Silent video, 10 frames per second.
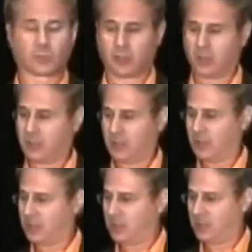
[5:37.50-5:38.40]

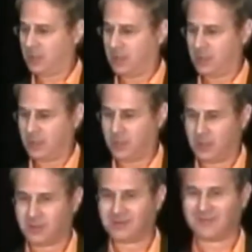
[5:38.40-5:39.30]

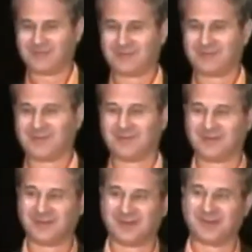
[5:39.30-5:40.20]

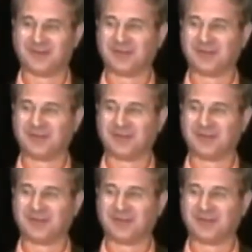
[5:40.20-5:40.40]
(silence)